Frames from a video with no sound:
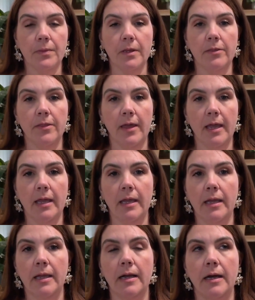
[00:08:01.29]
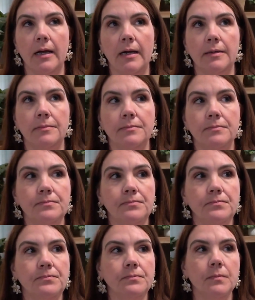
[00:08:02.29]
They,
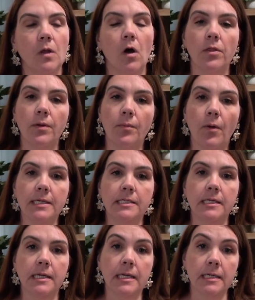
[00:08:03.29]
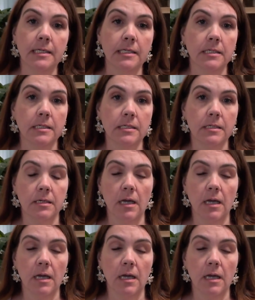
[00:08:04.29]
all their pricing is